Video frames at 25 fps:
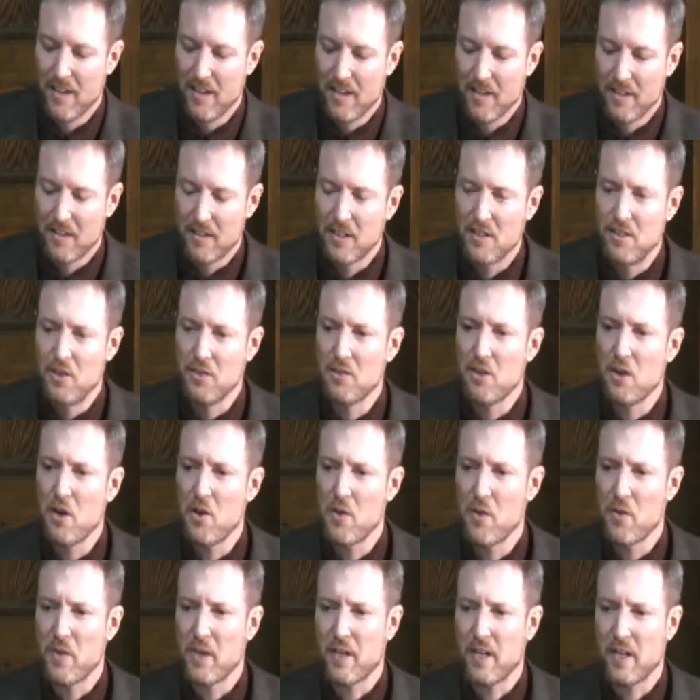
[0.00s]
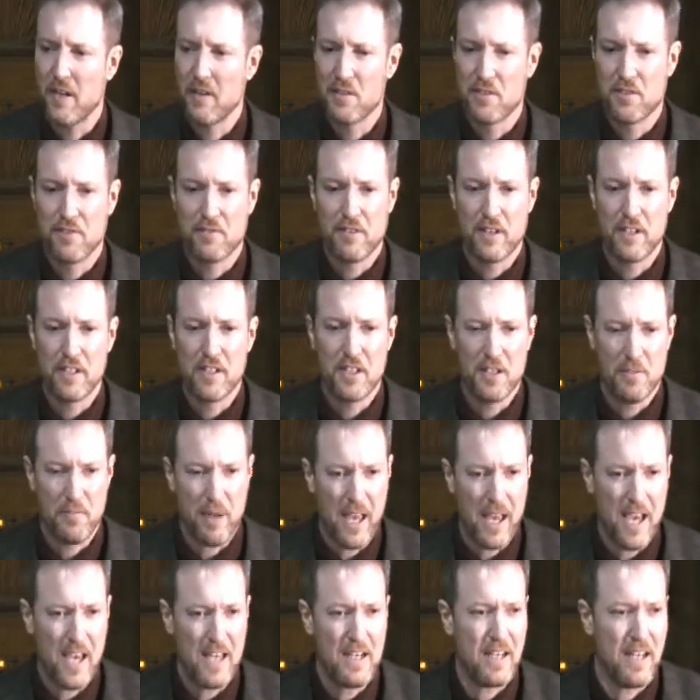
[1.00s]
Did you know that House of Friendship
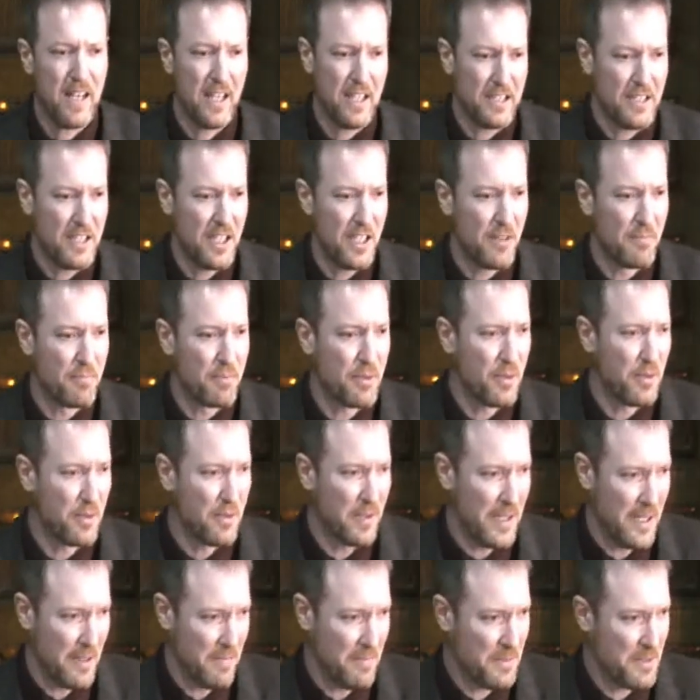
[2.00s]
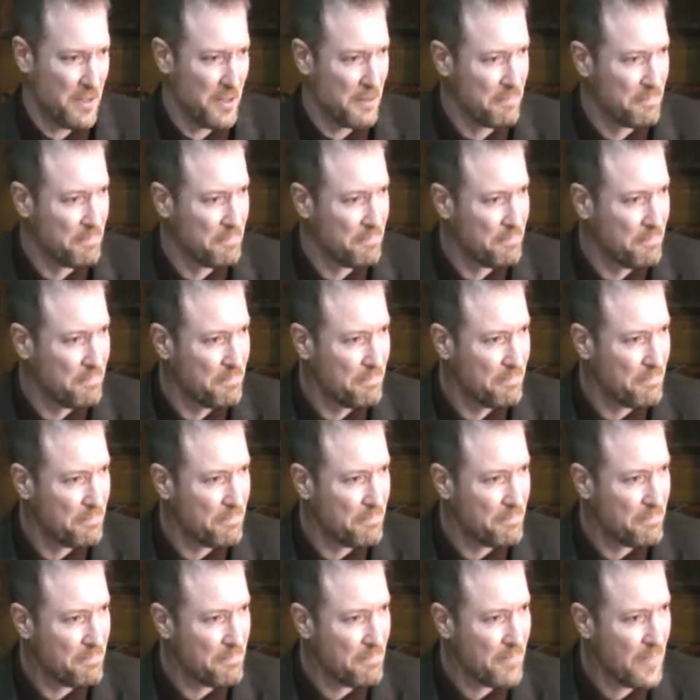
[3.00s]
had 18 programs?
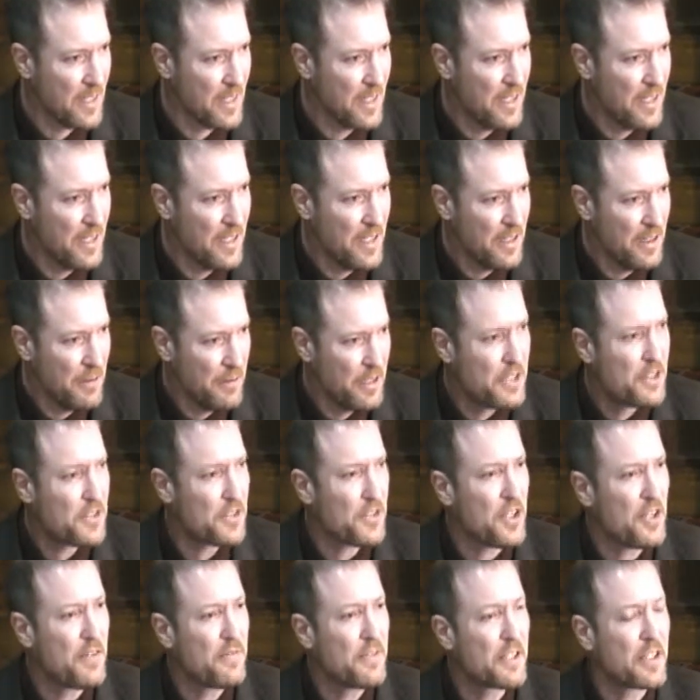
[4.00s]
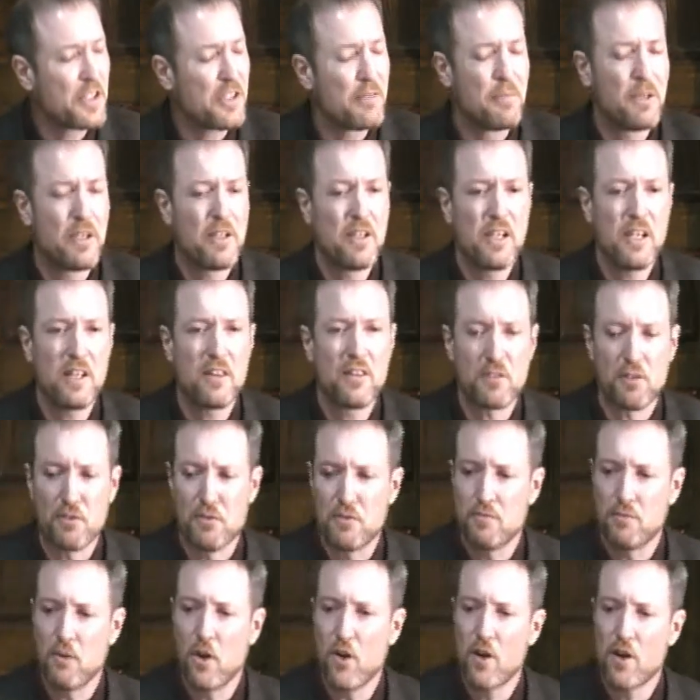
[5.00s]
We serve the community through
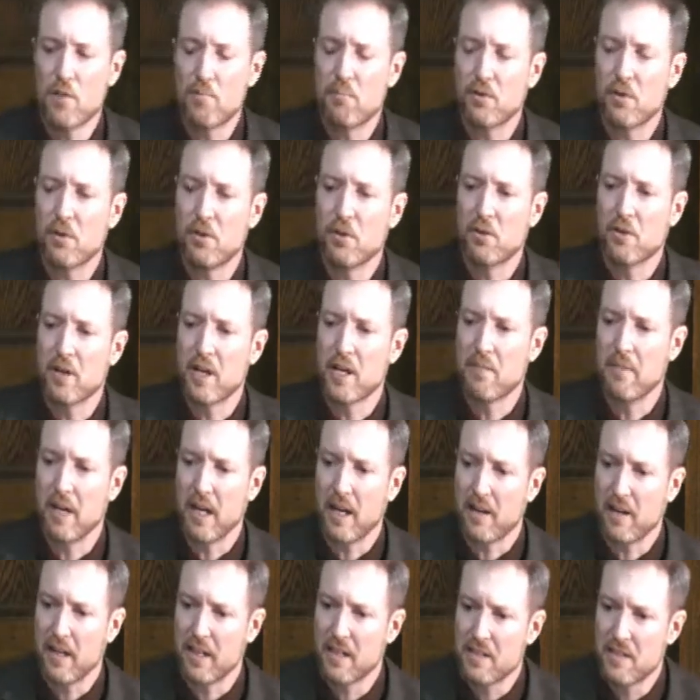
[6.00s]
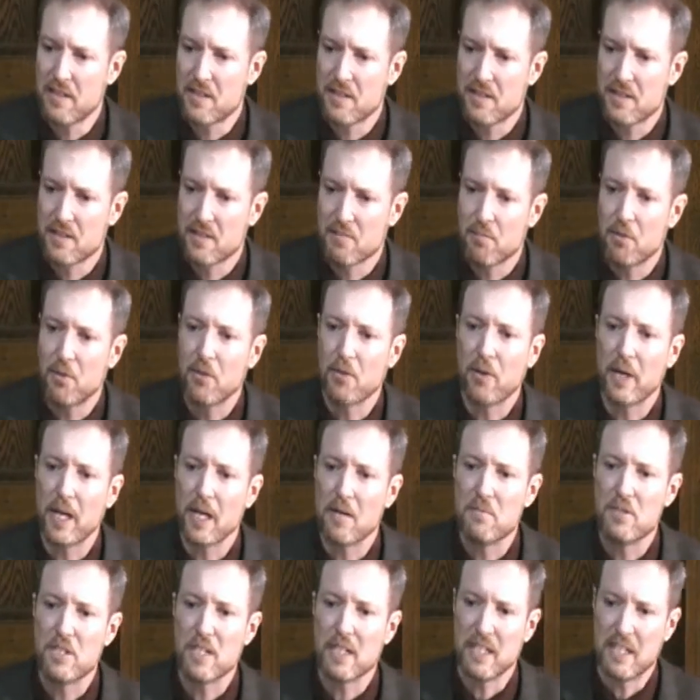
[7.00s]
4 program areas:
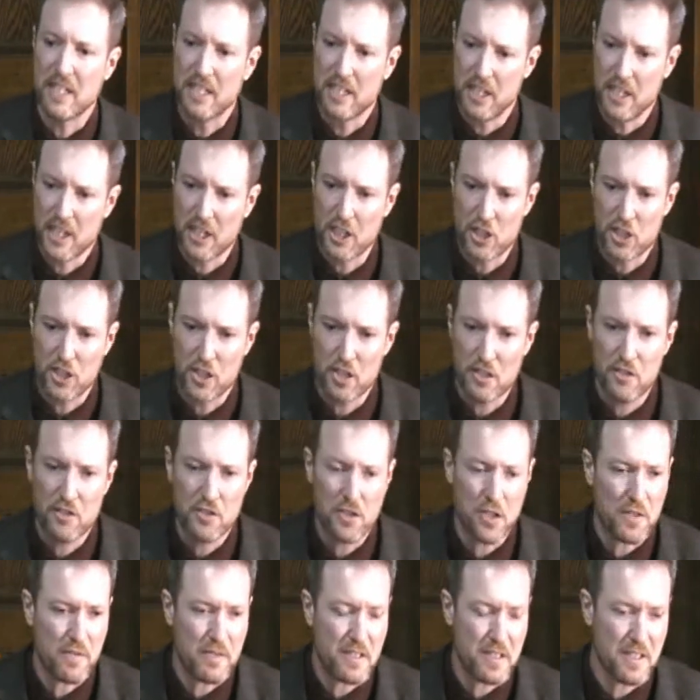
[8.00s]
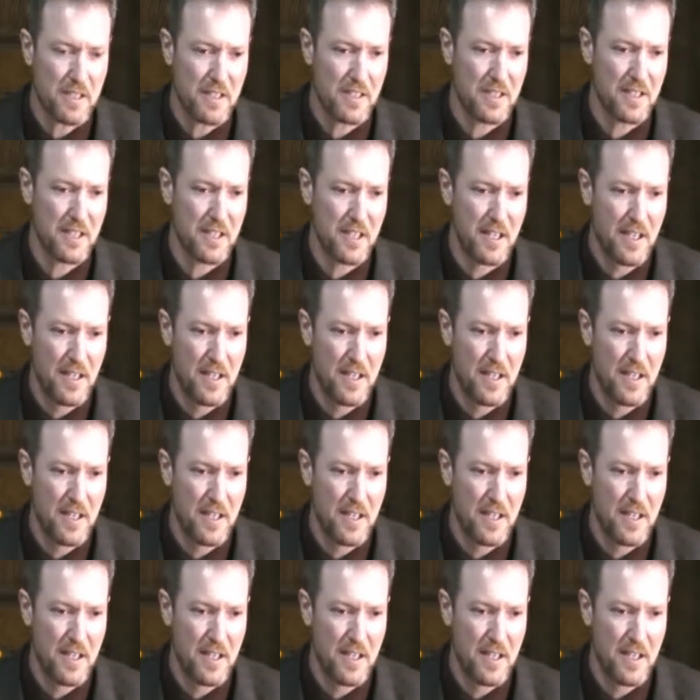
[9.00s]
programs in addiction services,